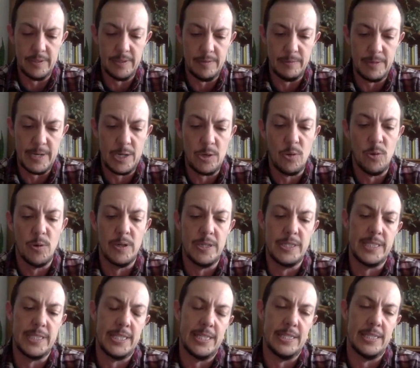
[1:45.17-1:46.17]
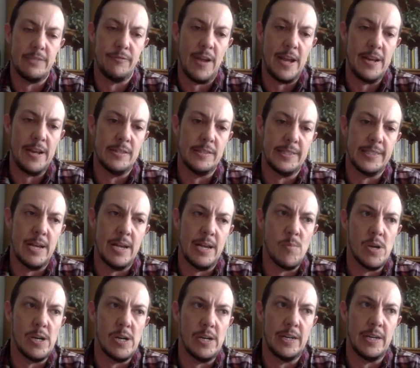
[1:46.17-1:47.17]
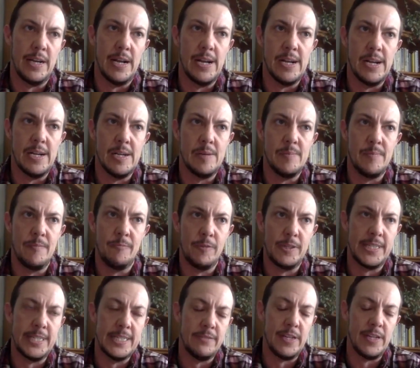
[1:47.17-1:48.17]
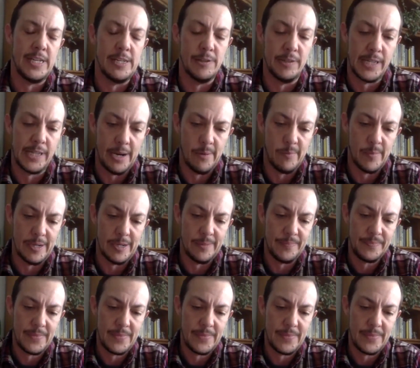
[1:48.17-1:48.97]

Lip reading: records his final summer with his video camera.